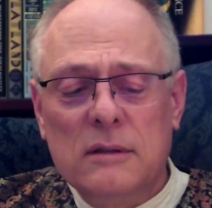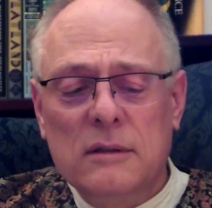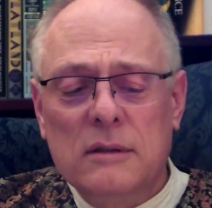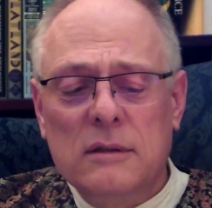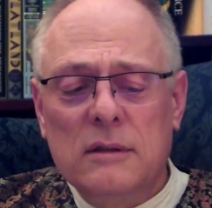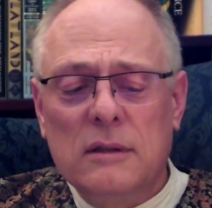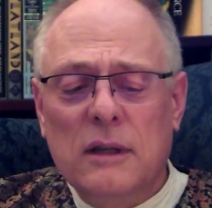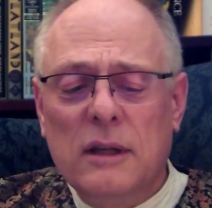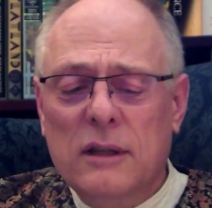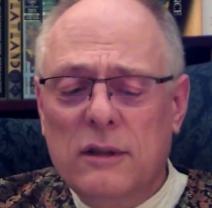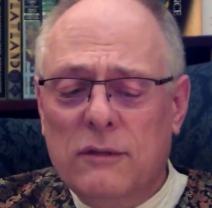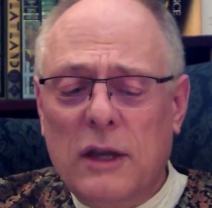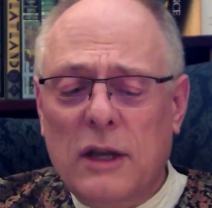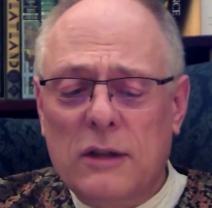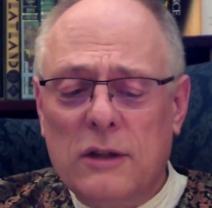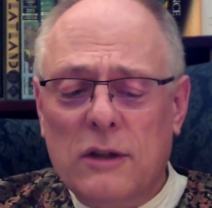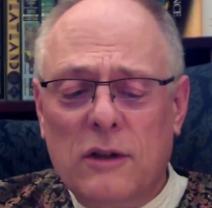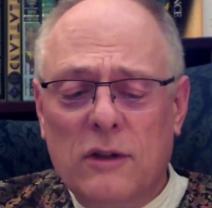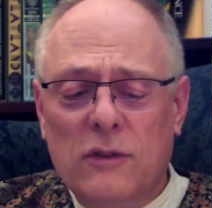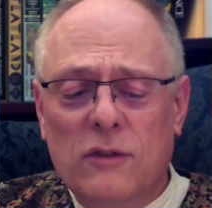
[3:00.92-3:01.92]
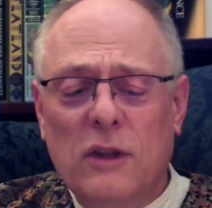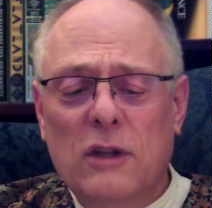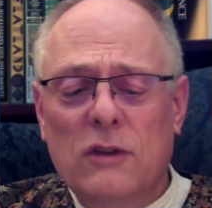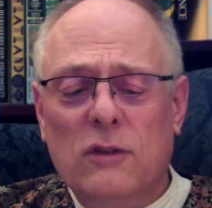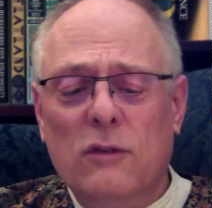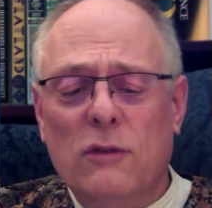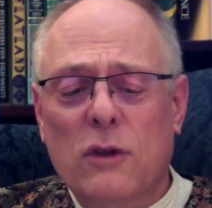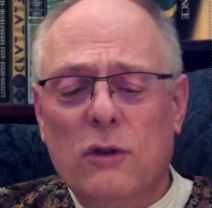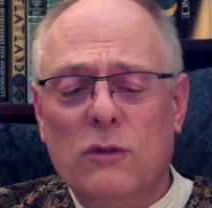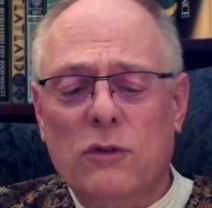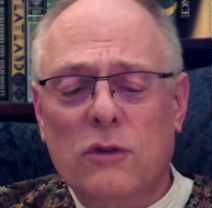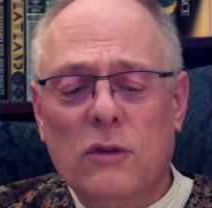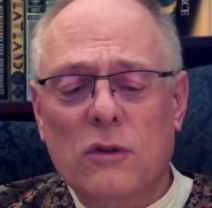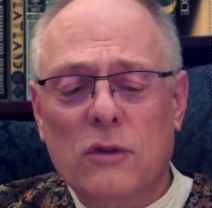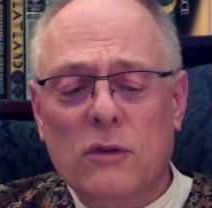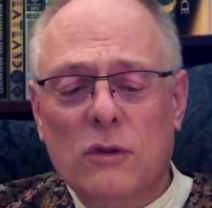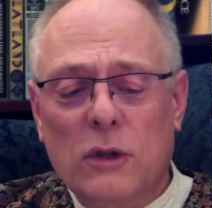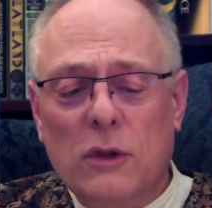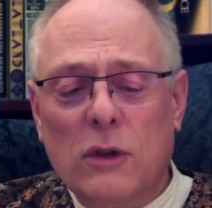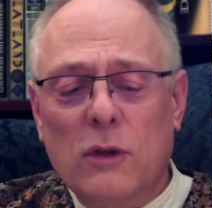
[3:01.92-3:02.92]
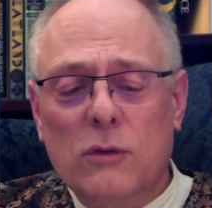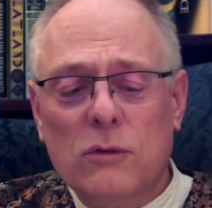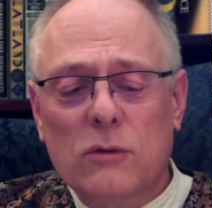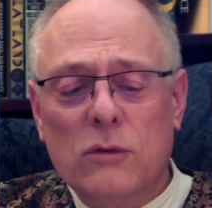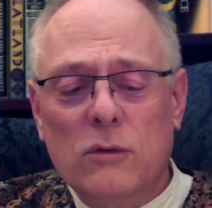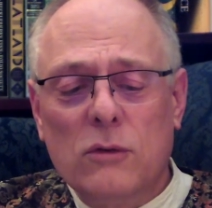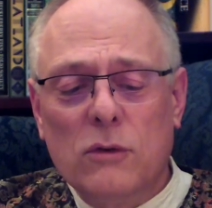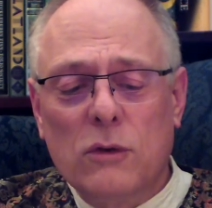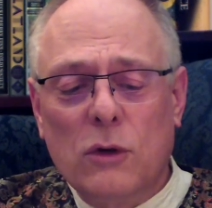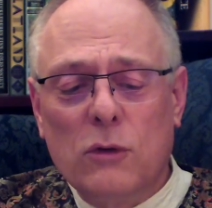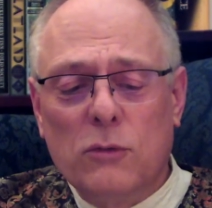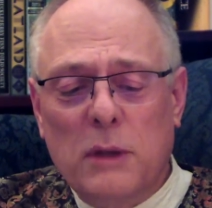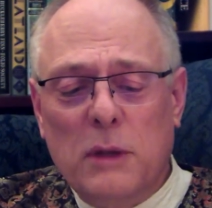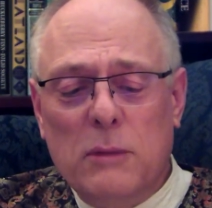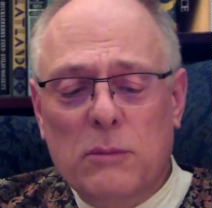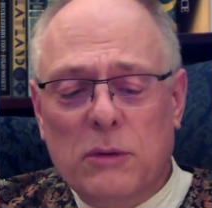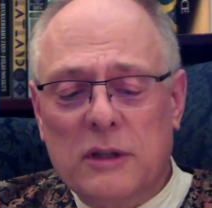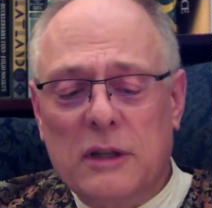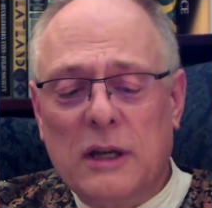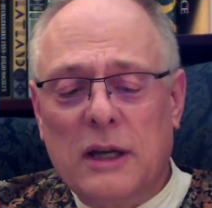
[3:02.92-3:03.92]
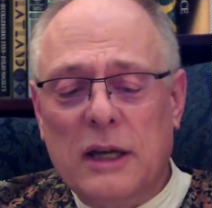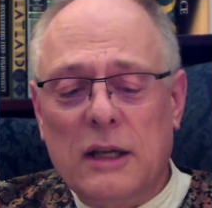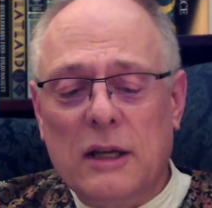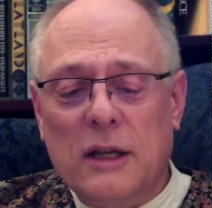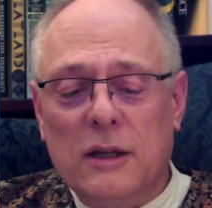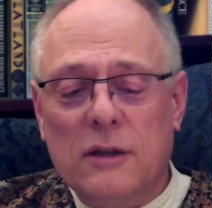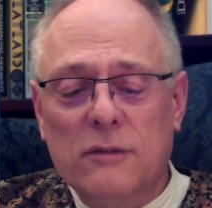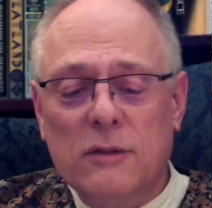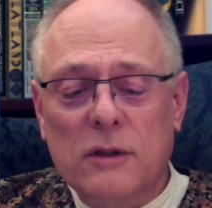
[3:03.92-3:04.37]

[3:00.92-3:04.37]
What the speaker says: "I have had the disease of those people died of,